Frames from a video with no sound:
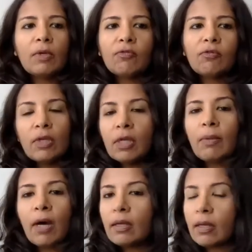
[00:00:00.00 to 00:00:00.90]
if you think
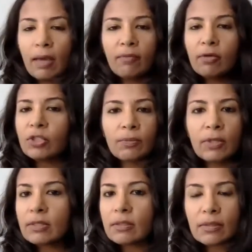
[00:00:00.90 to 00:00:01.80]
about it, every gym
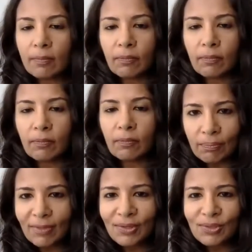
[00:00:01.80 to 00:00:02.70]
does the same
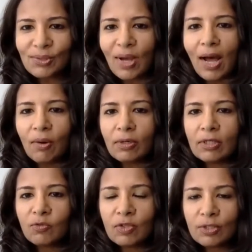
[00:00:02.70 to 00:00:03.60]
thing. So
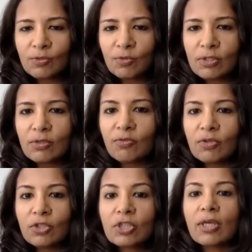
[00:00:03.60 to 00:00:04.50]
how does Fitness First
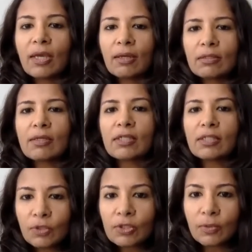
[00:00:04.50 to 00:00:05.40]
differentiate its
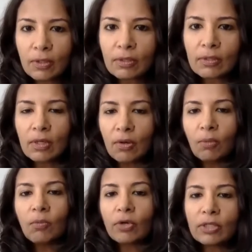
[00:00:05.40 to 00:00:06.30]
customer experience and
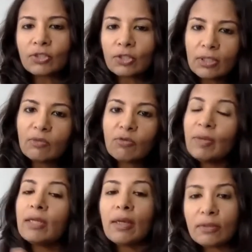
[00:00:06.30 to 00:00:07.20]
onboarding journey
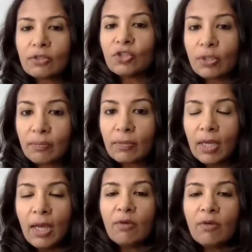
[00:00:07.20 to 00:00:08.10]
from any other gym?
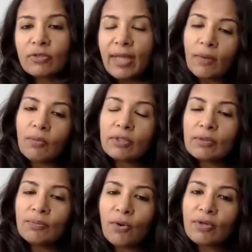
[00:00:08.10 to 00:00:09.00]
For that, what's
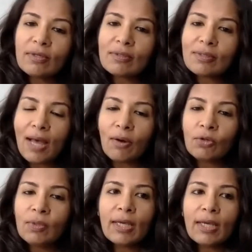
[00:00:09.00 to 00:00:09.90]
important is, how do
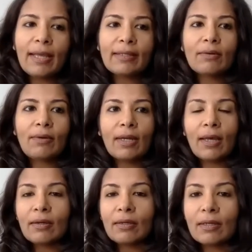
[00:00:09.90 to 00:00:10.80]
we collect the right
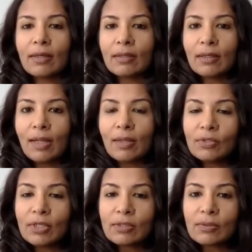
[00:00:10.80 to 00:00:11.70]
kind of data that
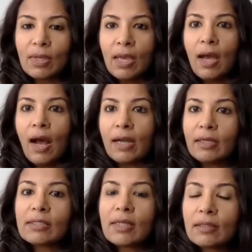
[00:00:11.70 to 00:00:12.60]
helps us
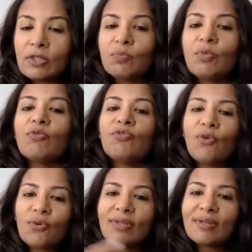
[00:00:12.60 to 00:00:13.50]
understand this
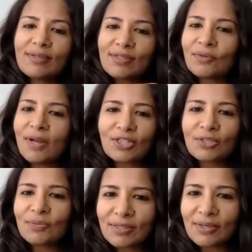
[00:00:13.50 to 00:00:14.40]
before the customer
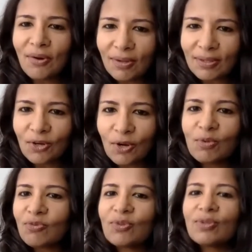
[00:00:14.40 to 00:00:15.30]
actually makes a call, or
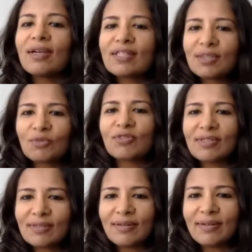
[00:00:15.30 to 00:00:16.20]
before the customer
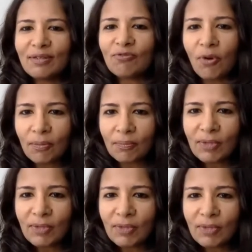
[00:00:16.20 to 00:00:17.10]
fills in a lead form.
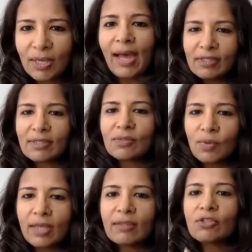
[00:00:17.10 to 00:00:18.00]
And
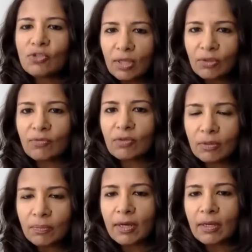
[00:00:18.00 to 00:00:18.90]
this is where the strength
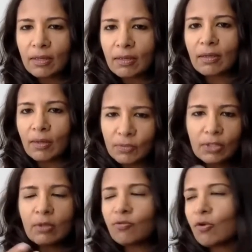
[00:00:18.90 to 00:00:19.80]
of third-party data
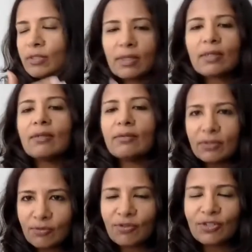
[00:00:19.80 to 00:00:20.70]
comes in. Of course, there are
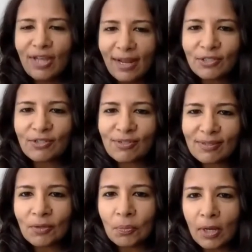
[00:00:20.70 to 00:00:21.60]
different challenges
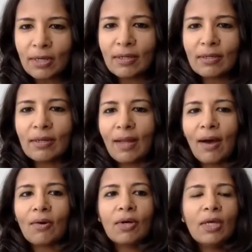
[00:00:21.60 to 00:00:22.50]
in third-party data now.